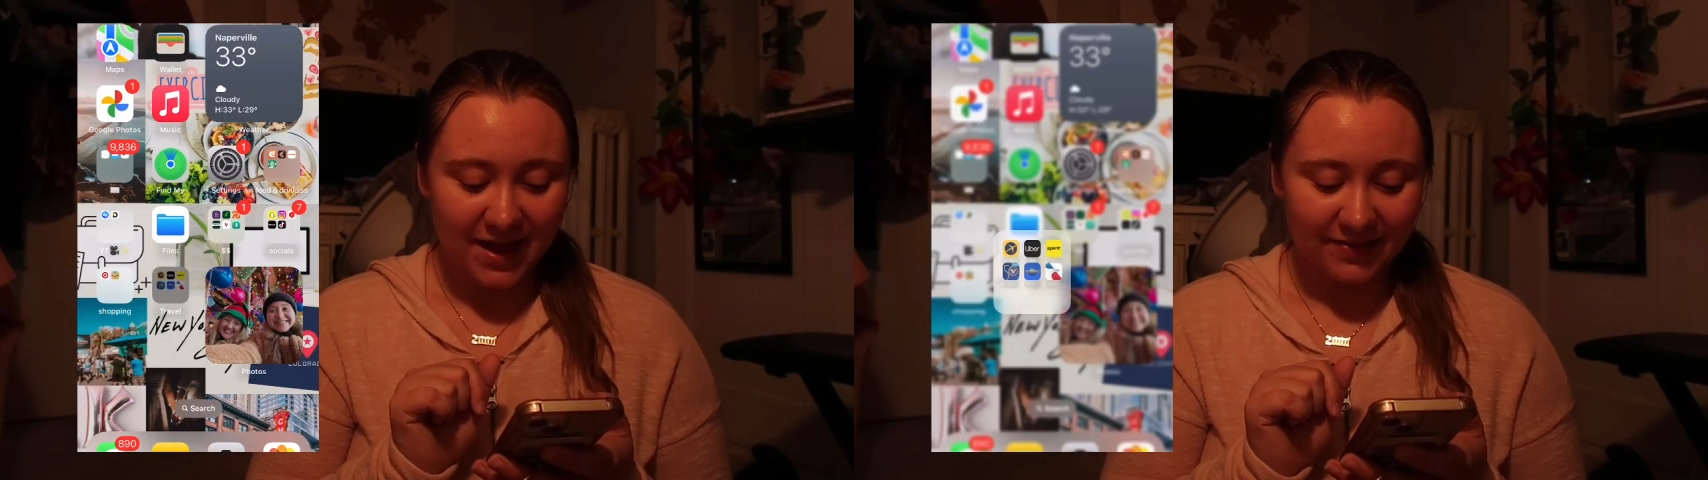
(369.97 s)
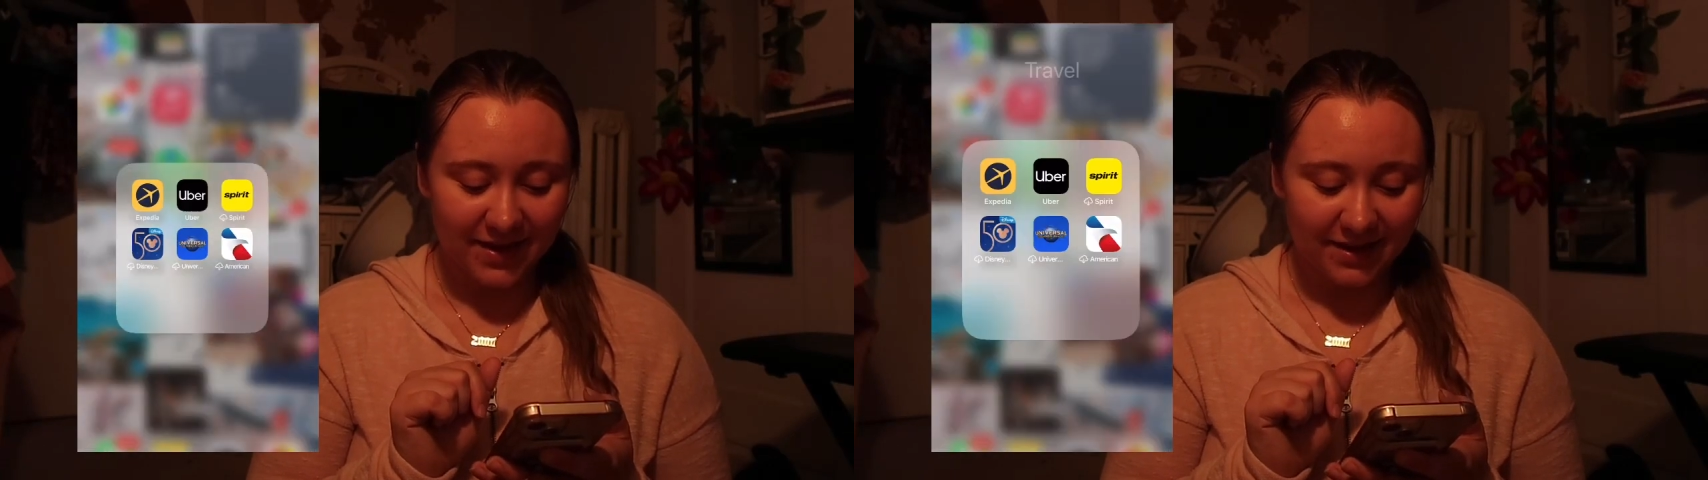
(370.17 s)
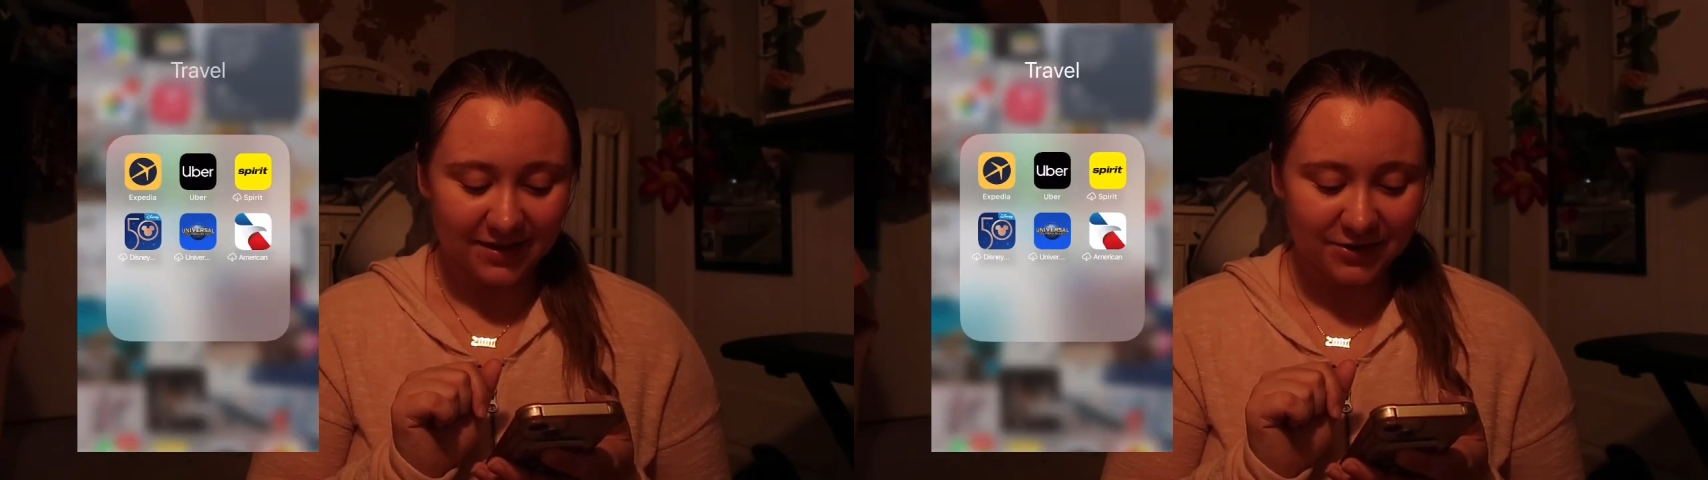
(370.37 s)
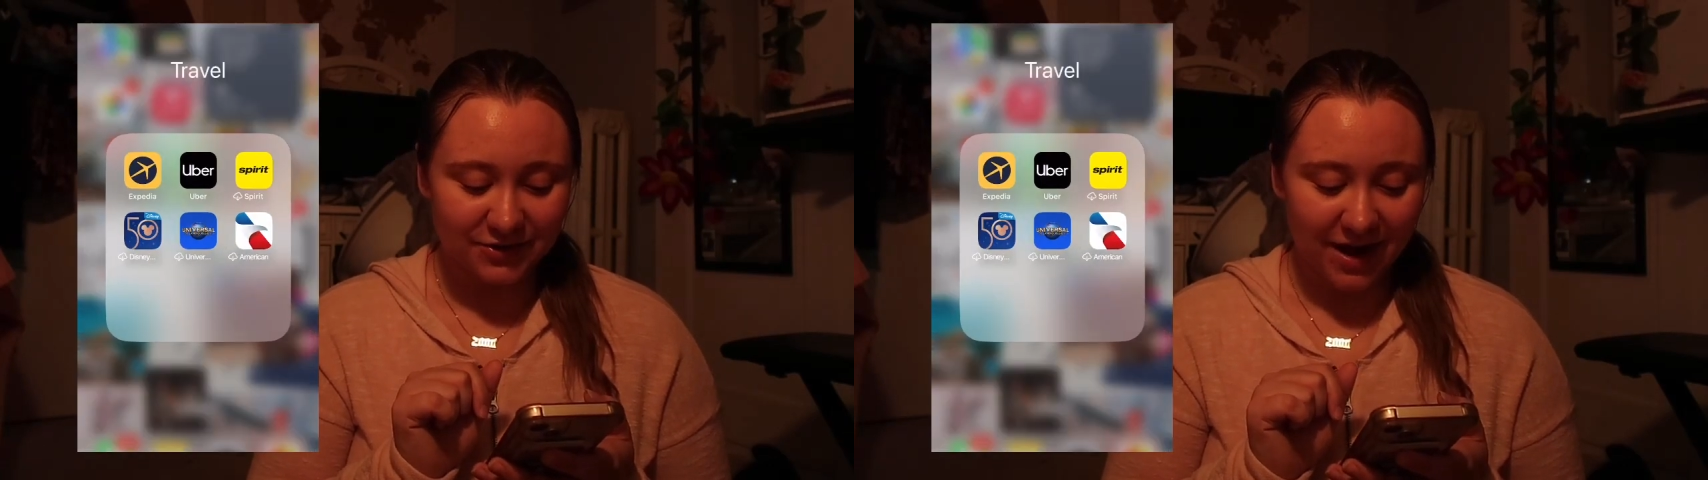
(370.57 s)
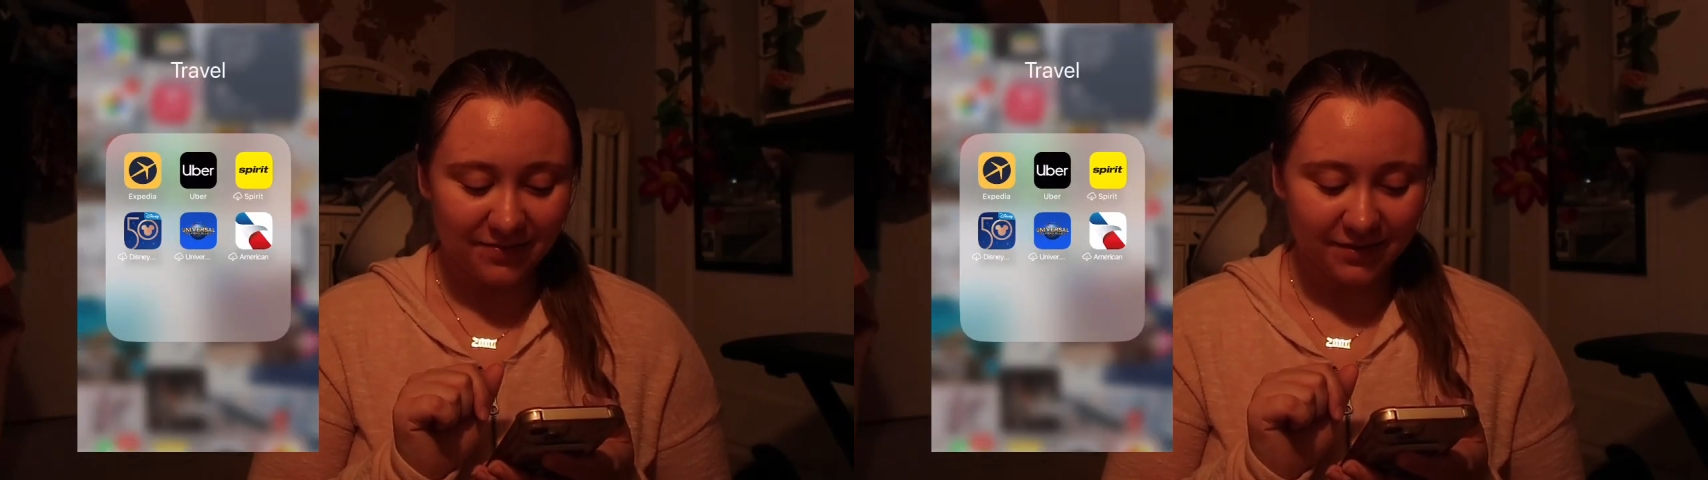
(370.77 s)
And then
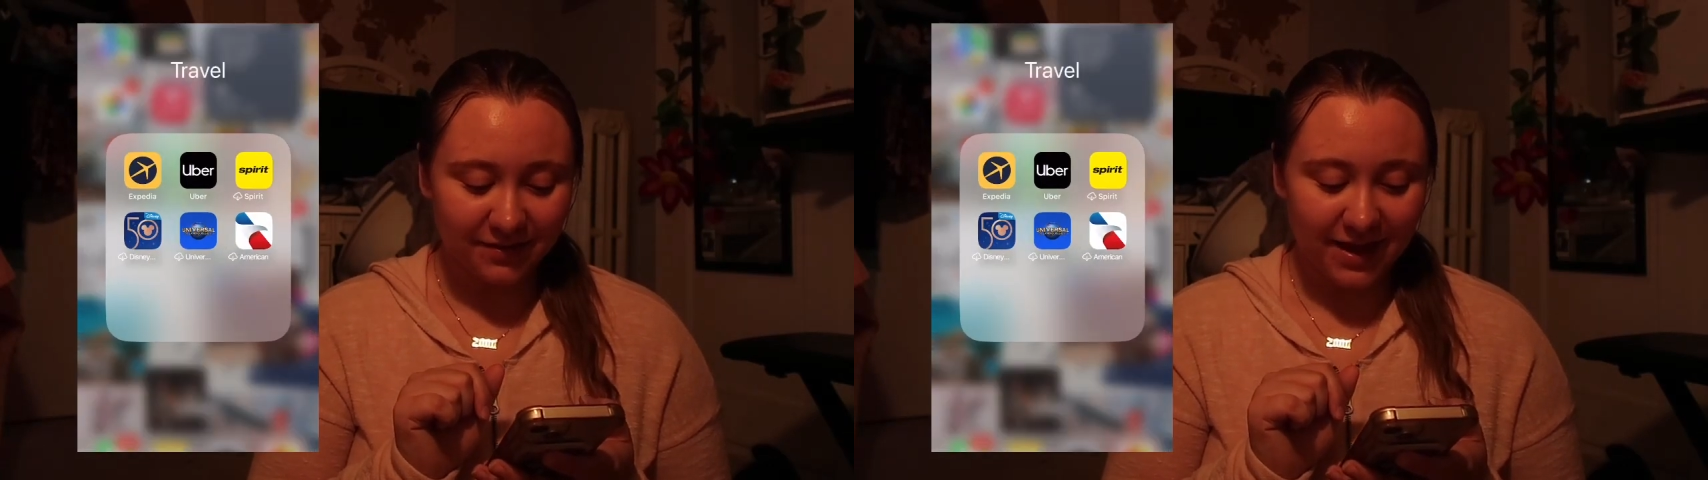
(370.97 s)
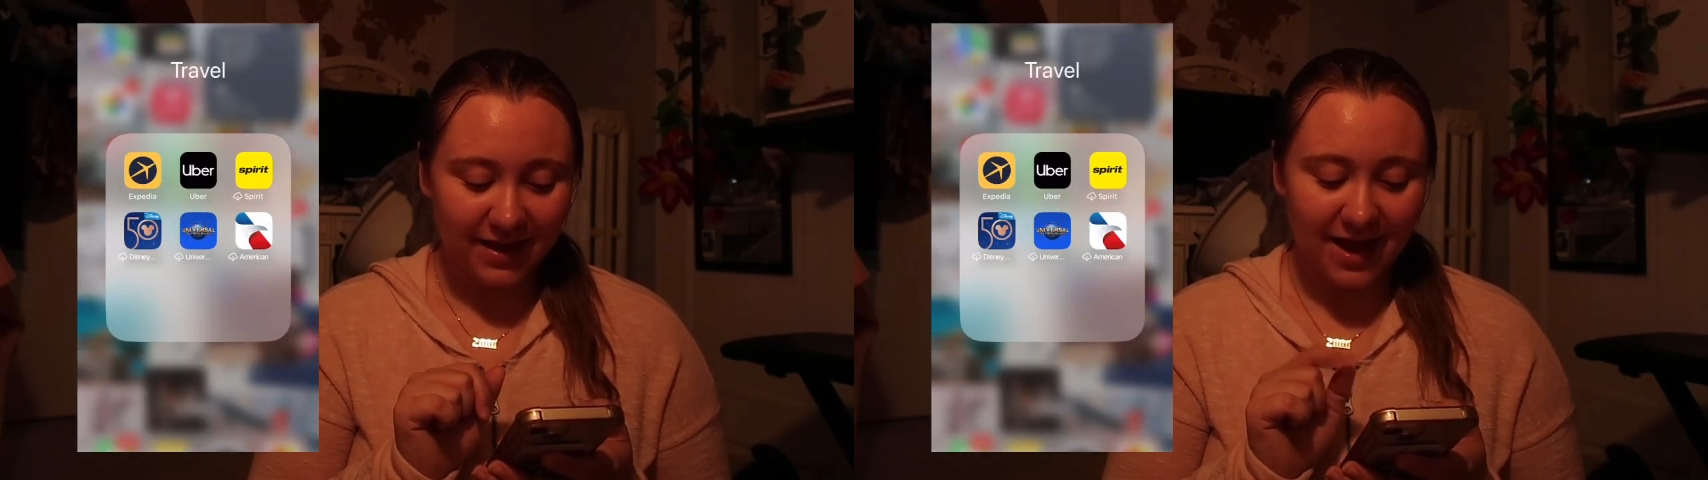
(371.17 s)
travel, I